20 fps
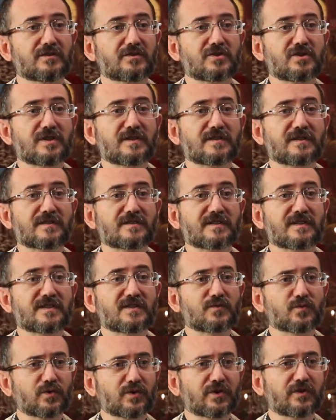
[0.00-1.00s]
Jesus
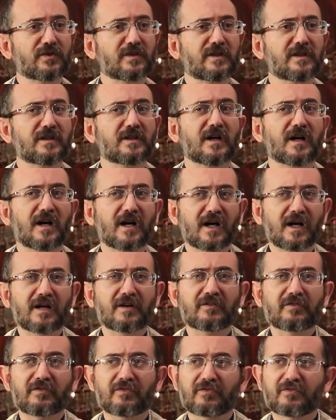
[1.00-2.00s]
is worthy
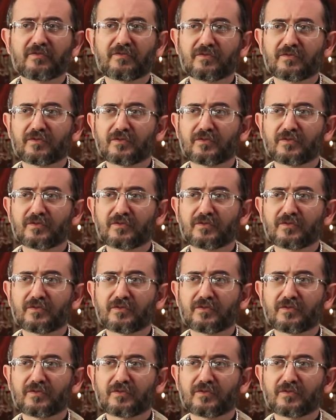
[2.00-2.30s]
of